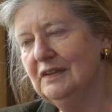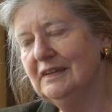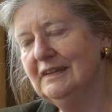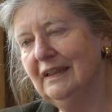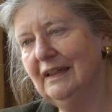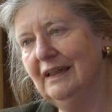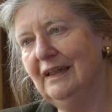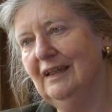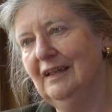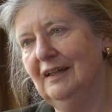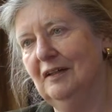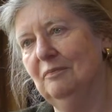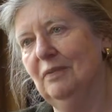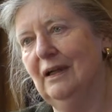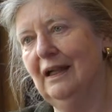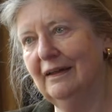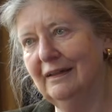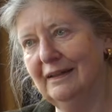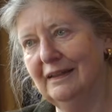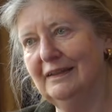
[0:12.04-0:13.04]
say
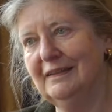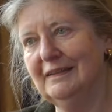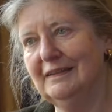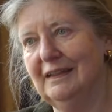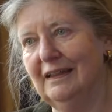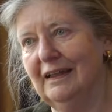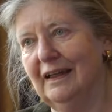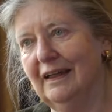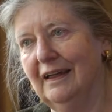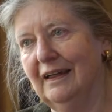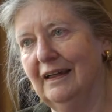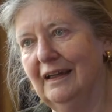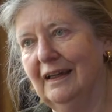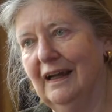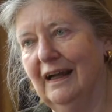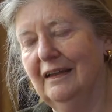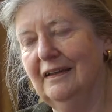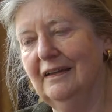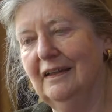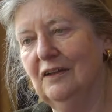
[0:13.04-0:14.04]
applying TA,
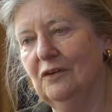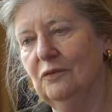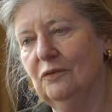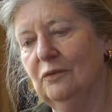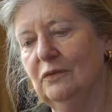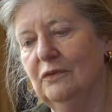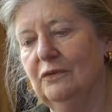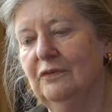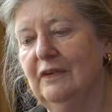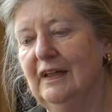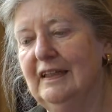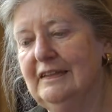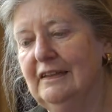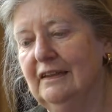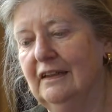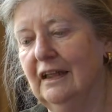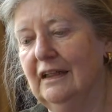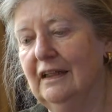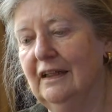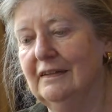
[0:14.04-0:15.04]
I think the first
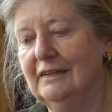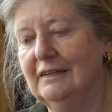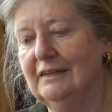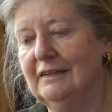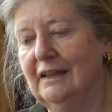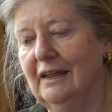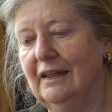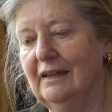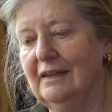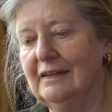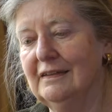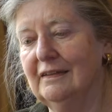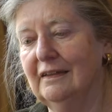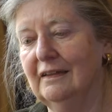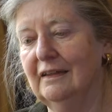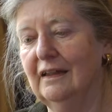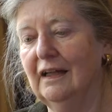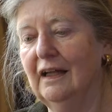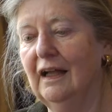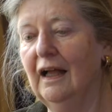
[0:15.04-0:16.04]
thing I'd like to say is
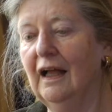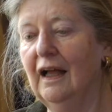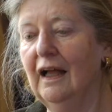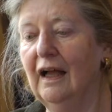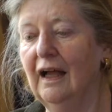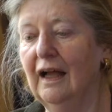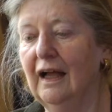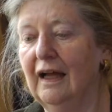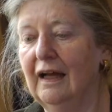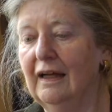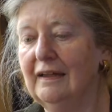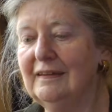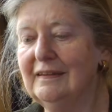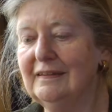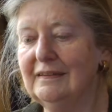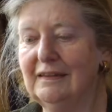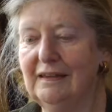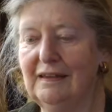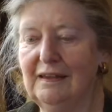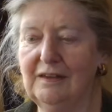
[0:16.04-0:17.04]
that I
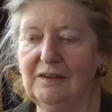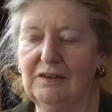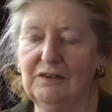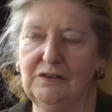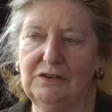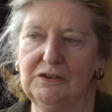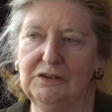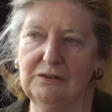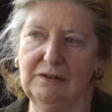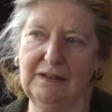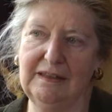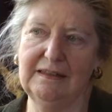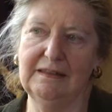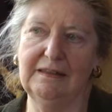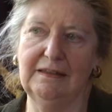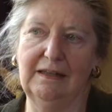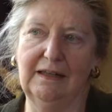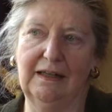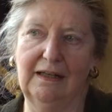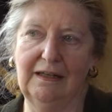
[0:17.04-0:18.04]
see doing
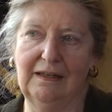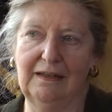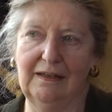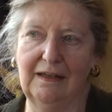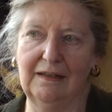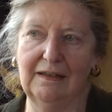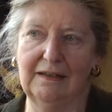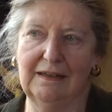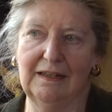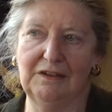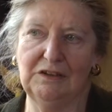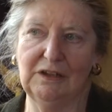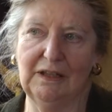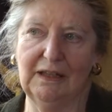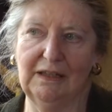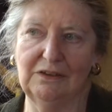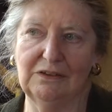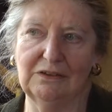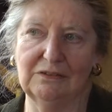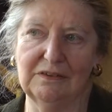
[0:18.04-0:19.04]
TA in an
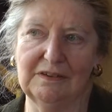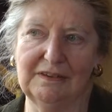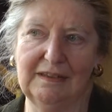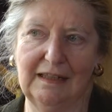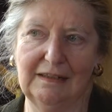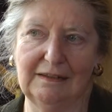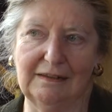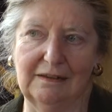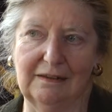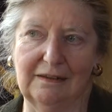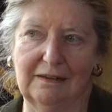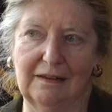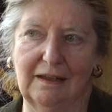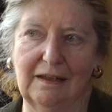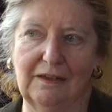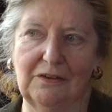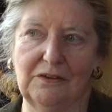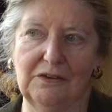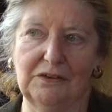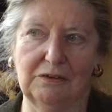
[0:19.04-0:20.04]
educational setting
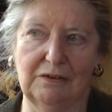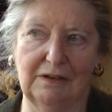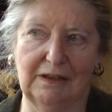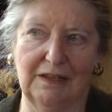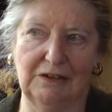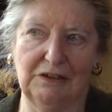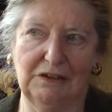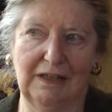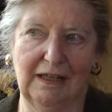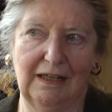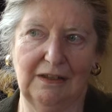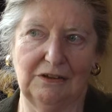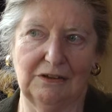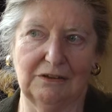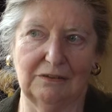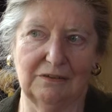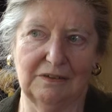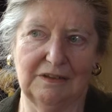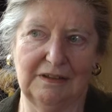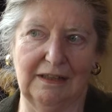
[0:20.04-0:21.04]
and doing
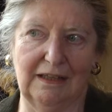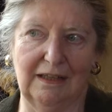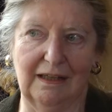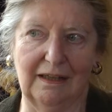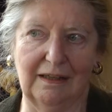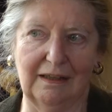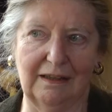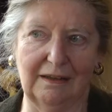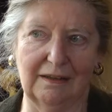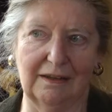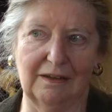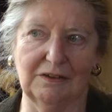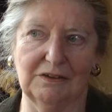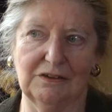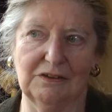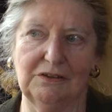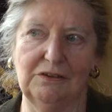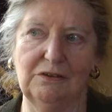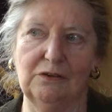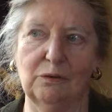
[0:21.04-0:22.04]
educational TA
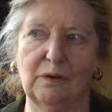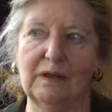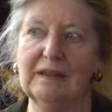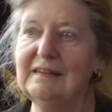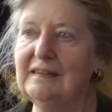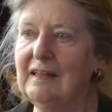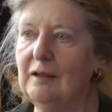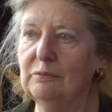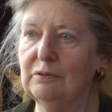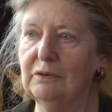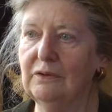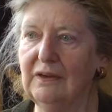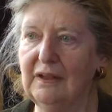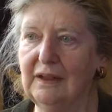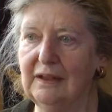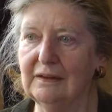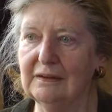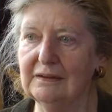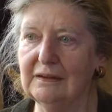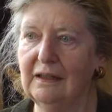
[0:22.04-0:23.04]
as two quite separate
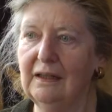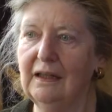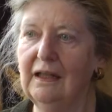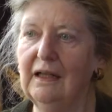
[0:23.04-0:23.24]
things.